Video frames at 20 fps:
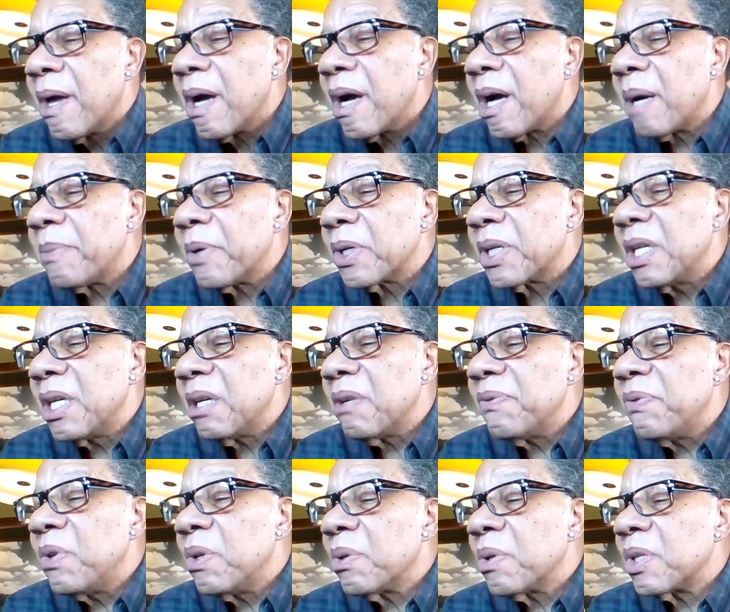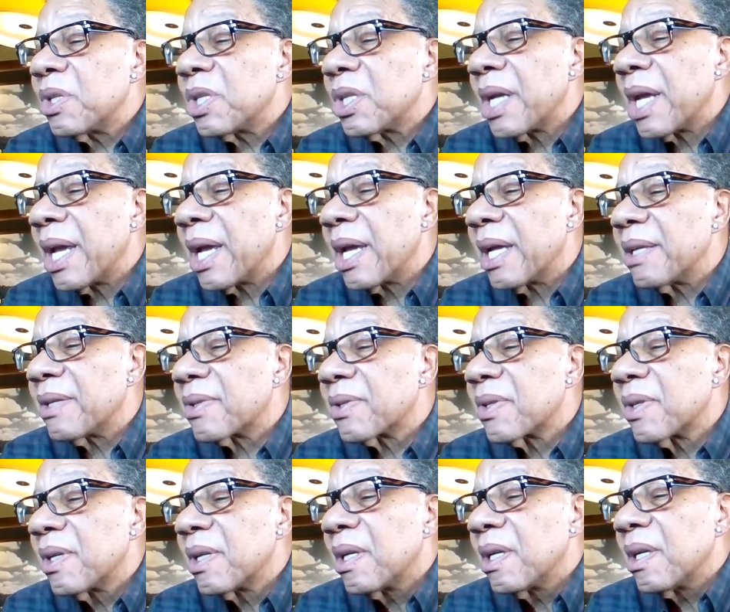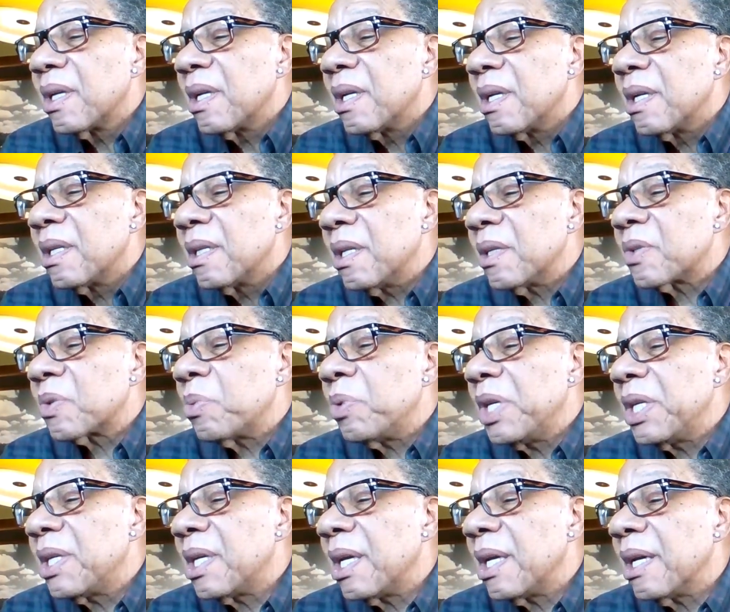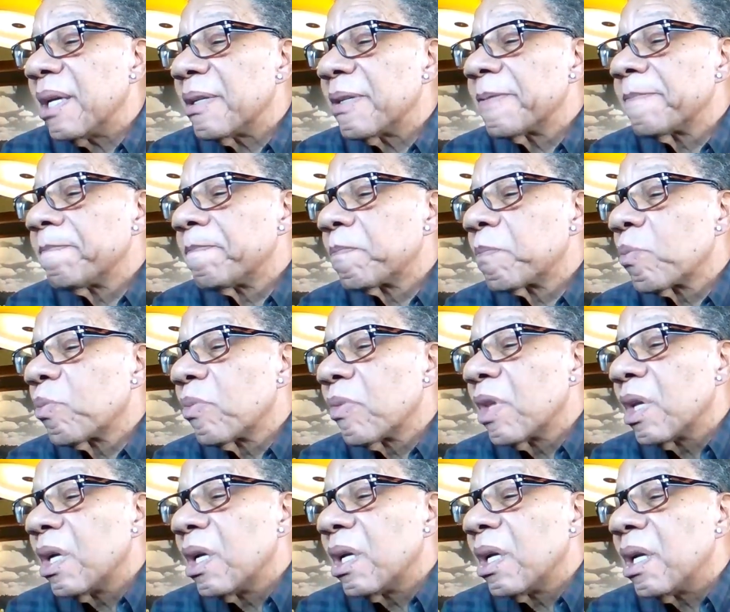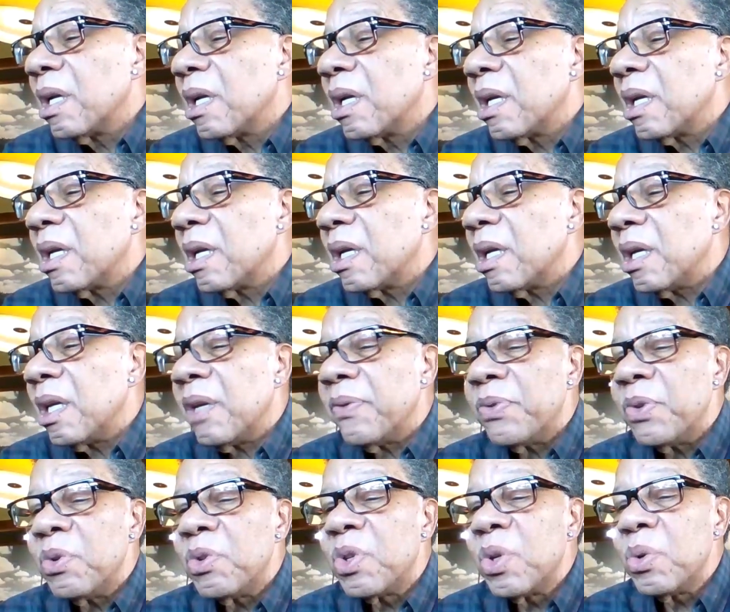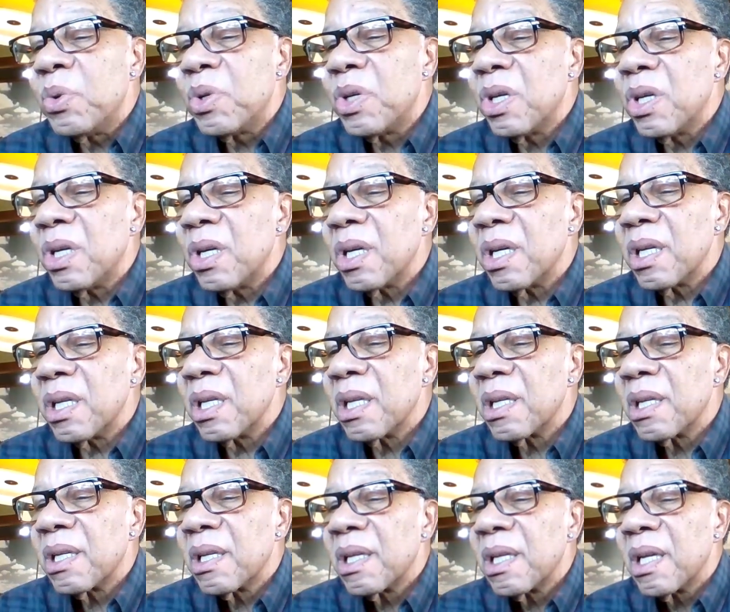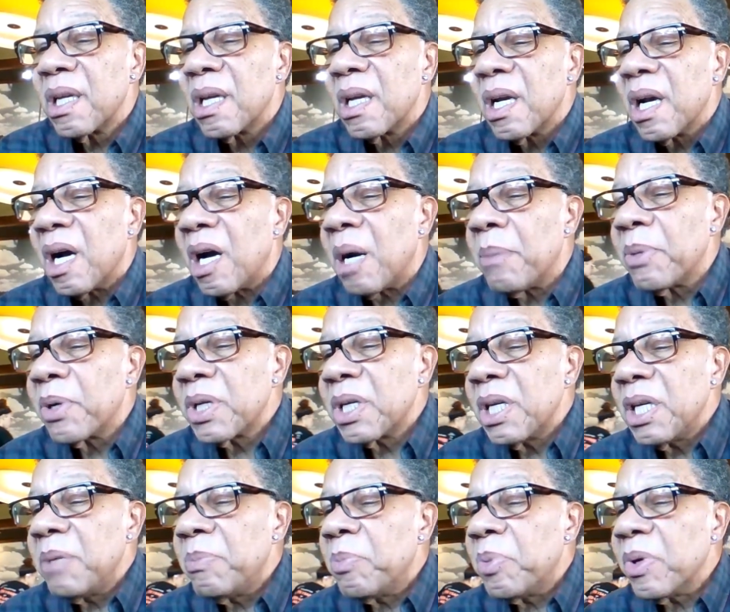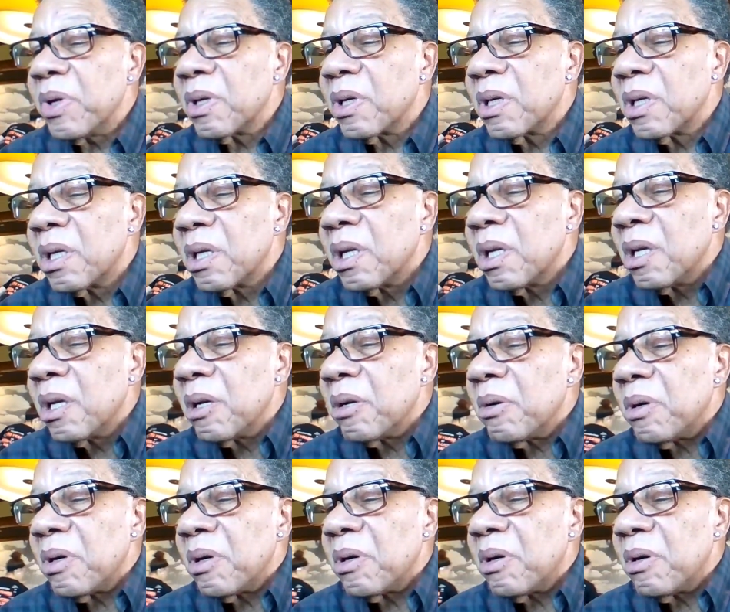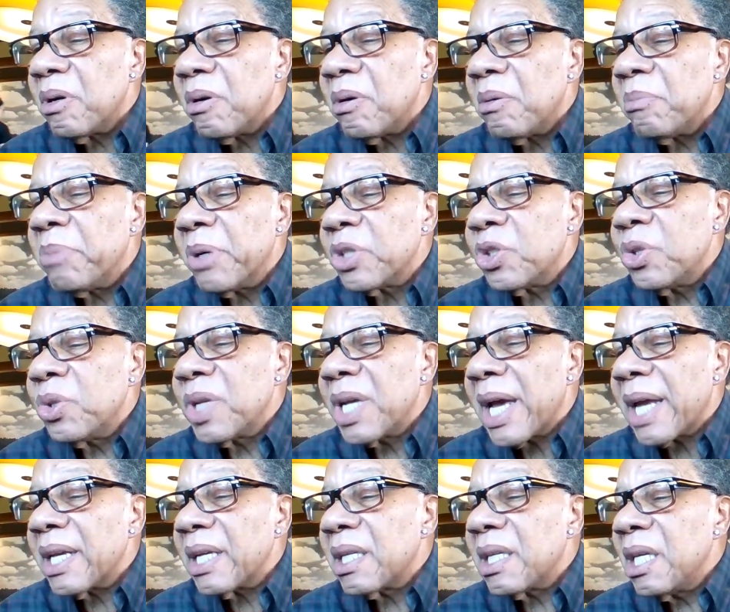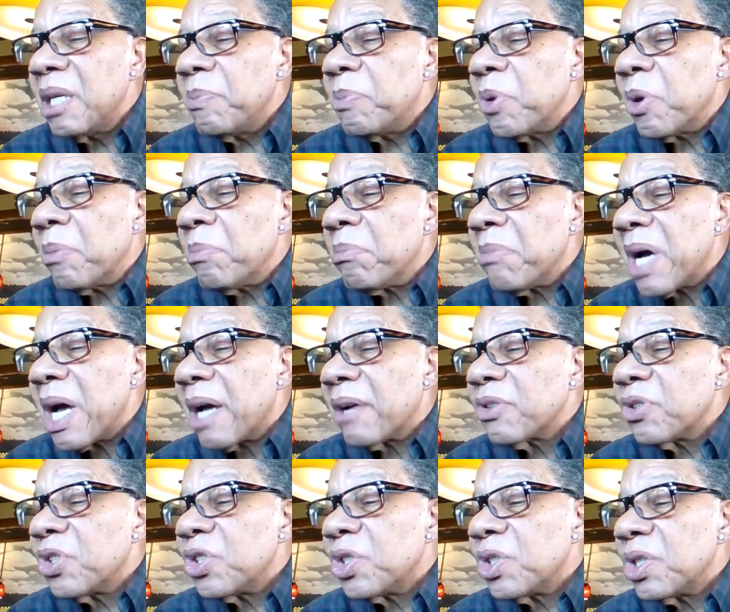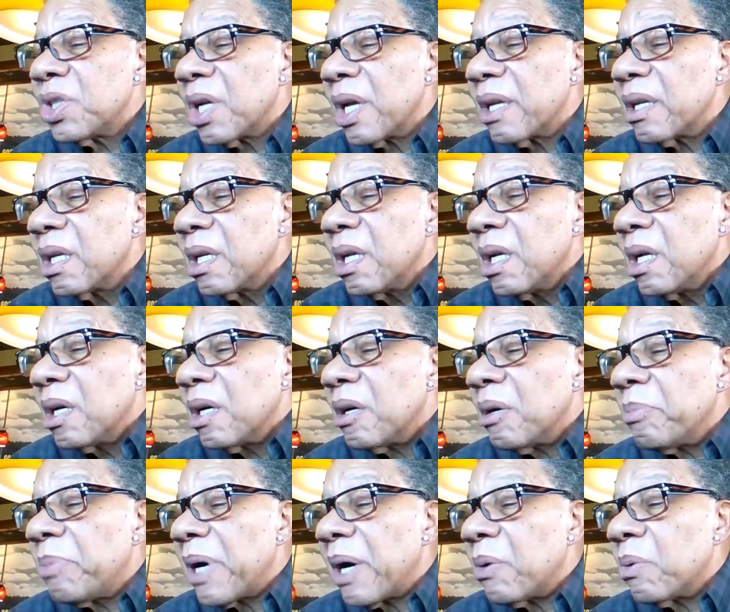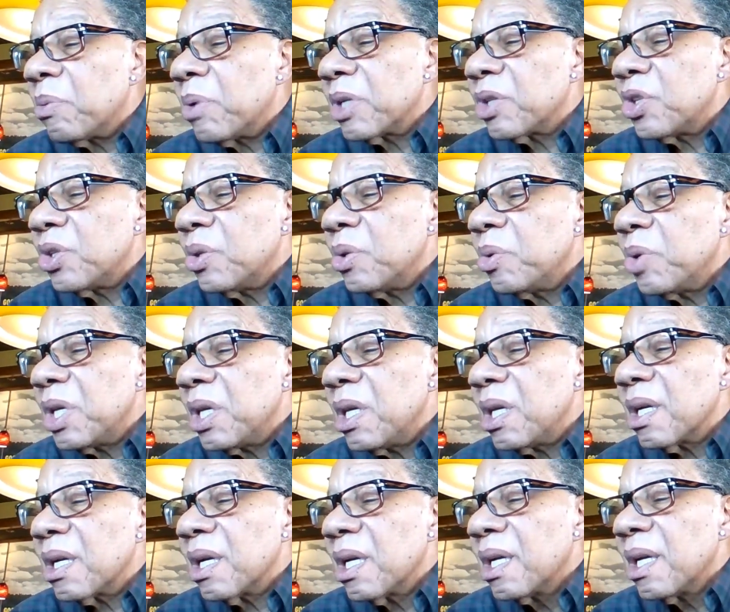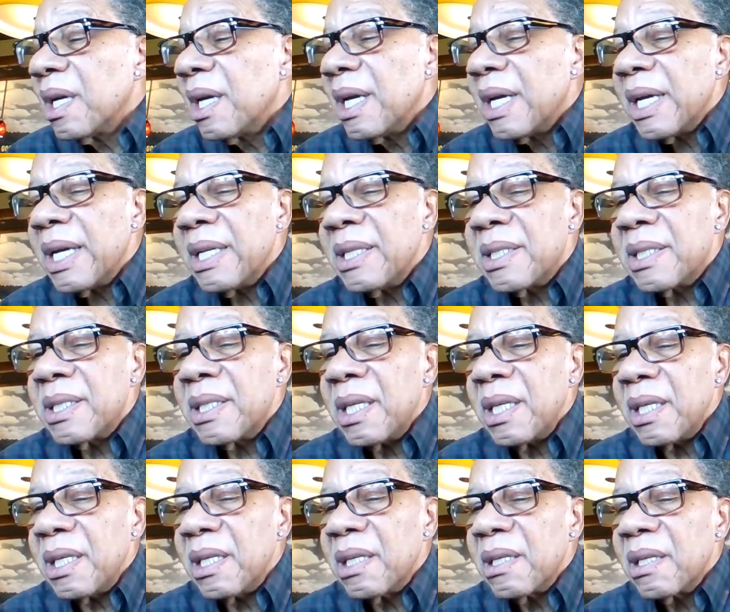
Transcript: I'm going to give you a chance this weekend. If you do good, I'm going to keep you. But you got to keep your mouth shut about what you hear and see.